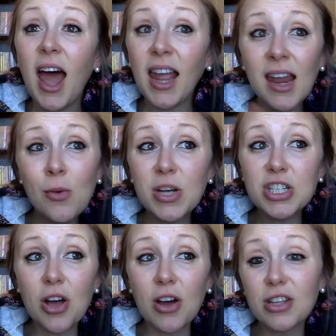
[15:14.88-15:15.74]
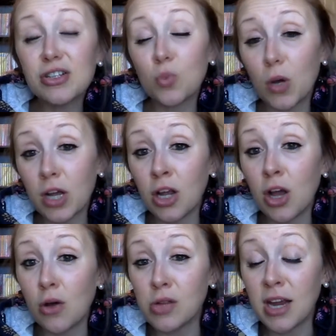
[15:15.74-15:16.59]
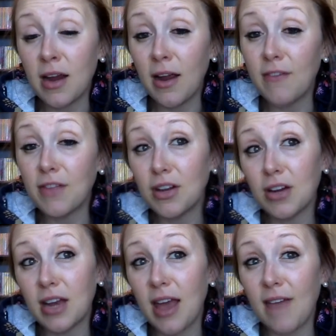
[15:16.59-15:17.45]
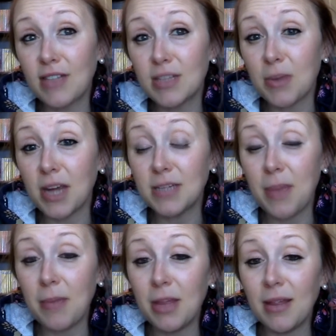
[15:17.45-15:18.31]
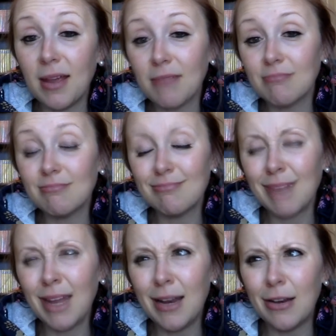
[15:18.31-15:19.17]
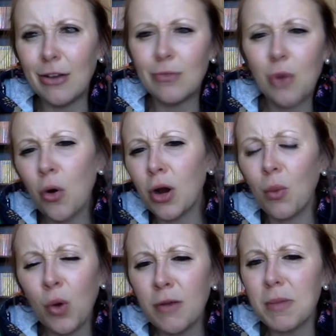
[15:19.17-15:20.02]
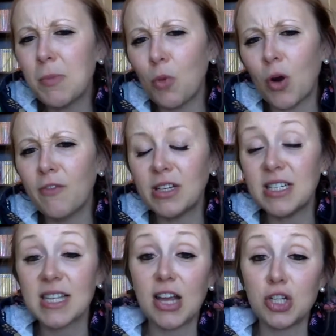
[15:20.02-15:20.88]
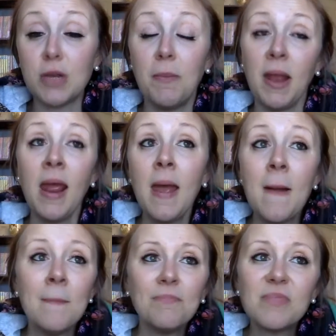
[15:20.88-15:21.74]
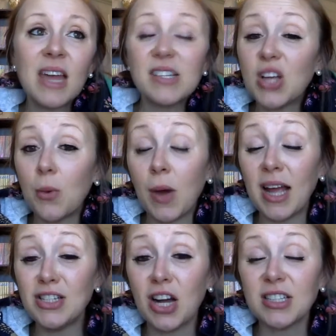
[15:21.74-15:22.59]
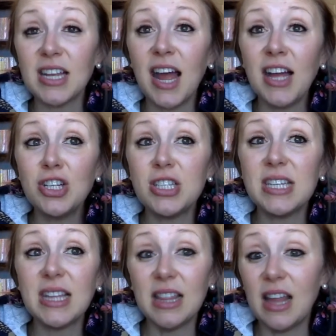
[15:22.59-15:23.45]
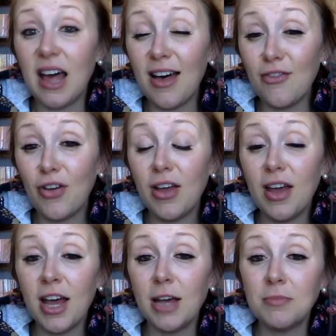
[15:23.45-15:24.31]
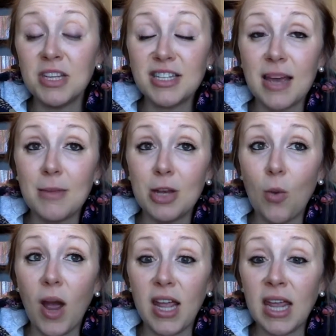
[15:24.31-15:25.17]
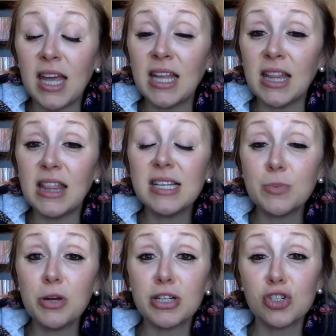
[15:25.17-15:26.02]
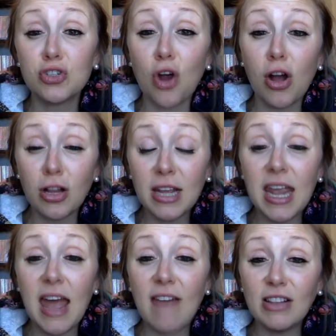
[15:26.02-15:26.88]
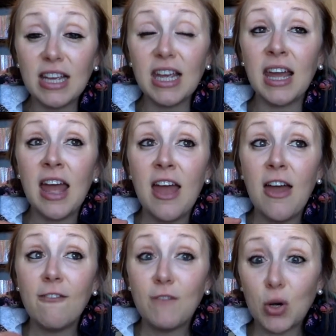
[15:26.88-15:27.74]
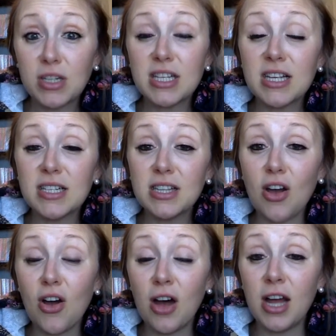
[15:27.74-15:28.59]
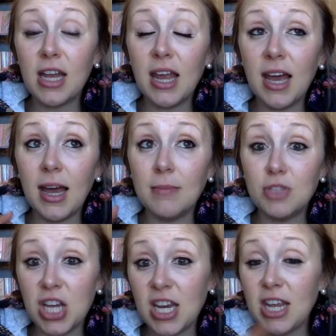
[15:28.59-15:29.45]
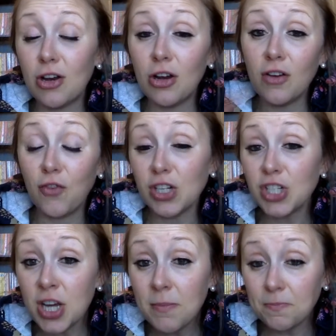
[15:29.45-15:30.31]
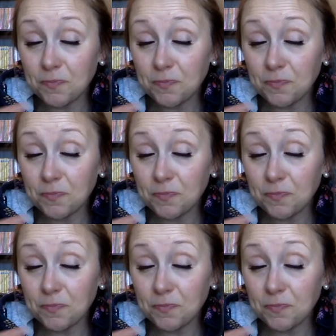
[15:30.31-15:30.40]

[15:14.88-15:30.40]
kind of wish authors wouldn't go there if they're going to have a surprise baby. Like, I don't know, or it would have been more of a discussion, but that's not why I docked it. I just didn't love the time in Hawaii. This book heavily focuses on Jenny and her friendship